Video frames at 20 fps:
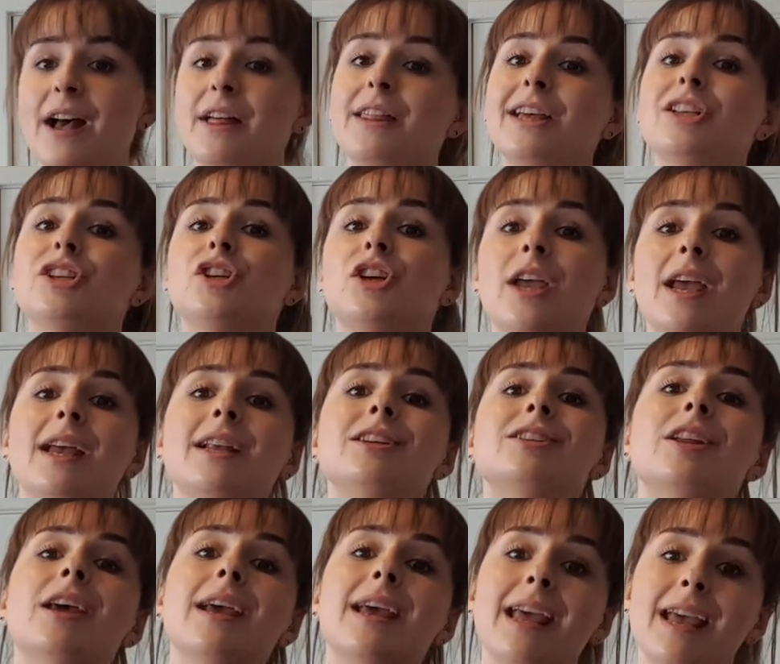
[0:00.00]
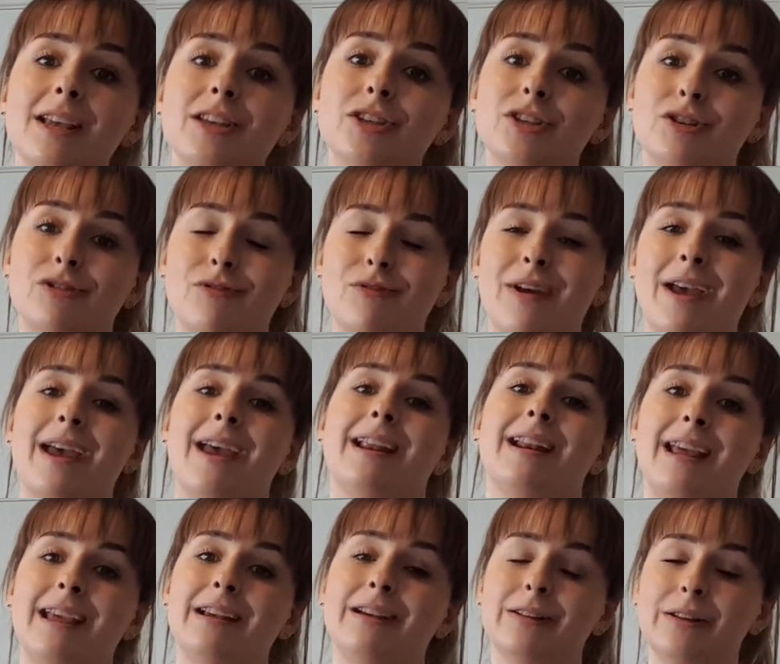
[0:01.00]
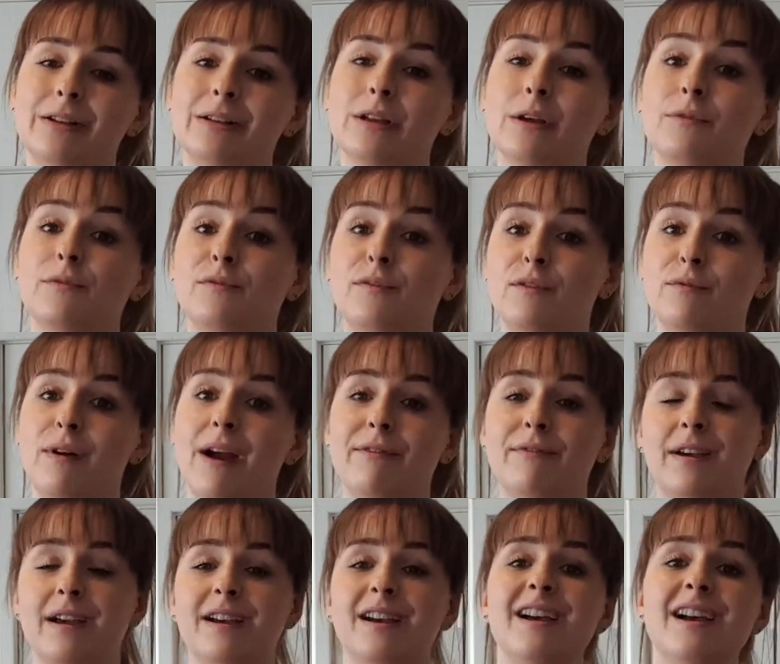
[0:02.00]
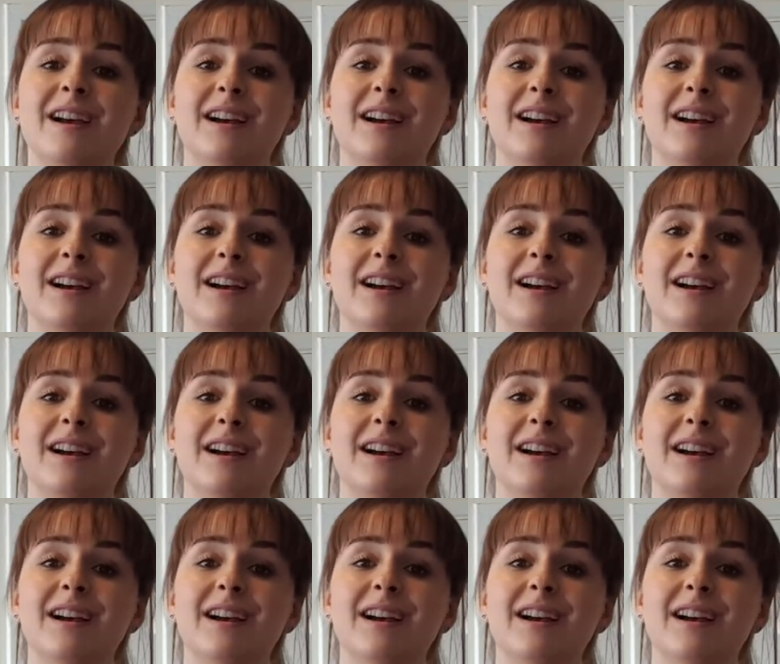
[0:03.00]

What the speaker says: that changed history in England forever,